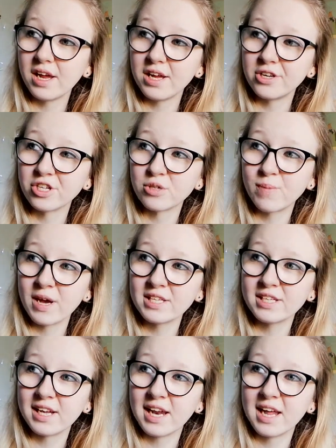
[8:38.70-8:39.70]
it just
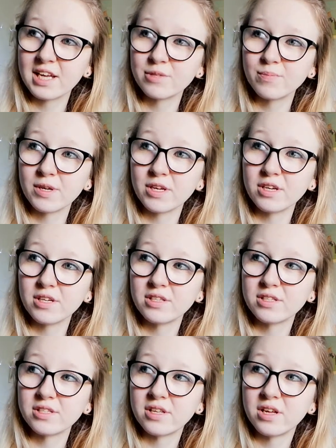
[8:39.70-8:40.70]
basically is
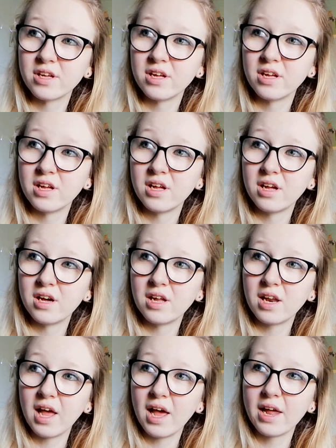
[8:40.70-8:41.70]
because,
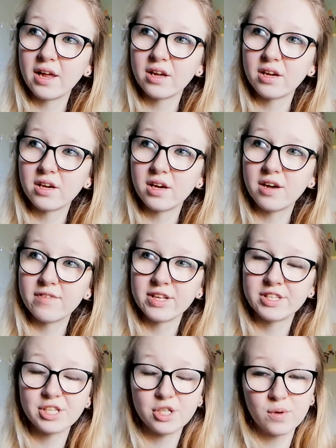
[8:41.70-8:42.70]
like, I've
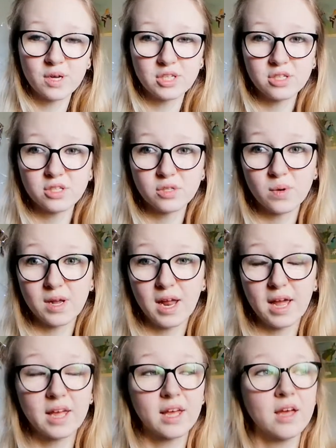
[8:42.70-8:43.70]
had situations where,
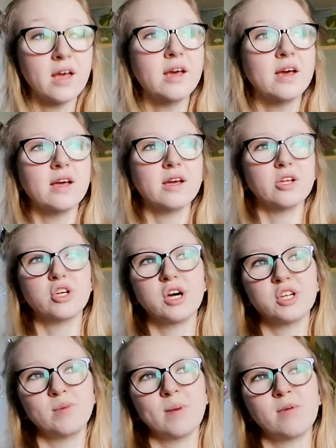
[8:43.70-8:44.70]
like, in
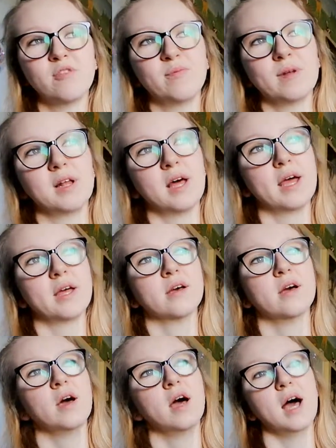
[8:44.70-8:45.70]
church people have been like,
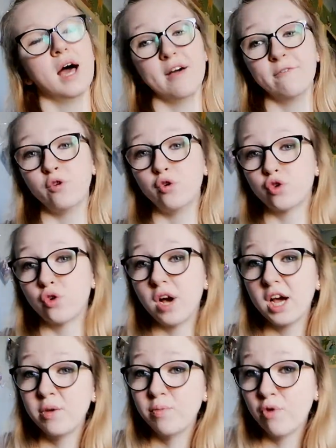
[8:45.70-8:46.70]
have you
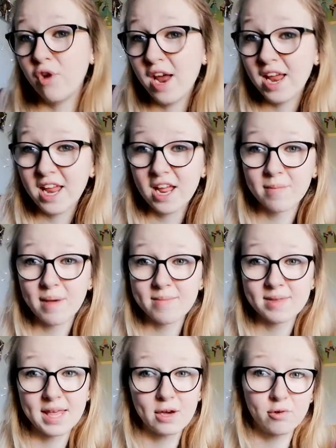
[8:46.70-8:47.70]
tried praying?
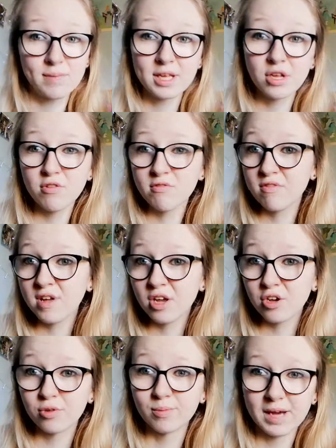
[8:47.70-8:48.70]
Maybe that will make you
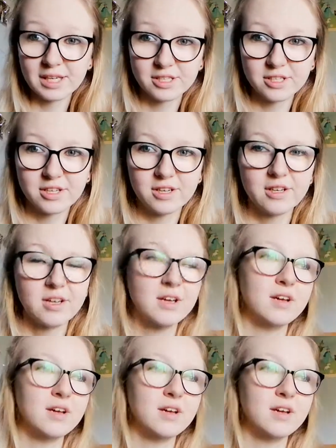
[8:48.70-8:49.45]
feel better.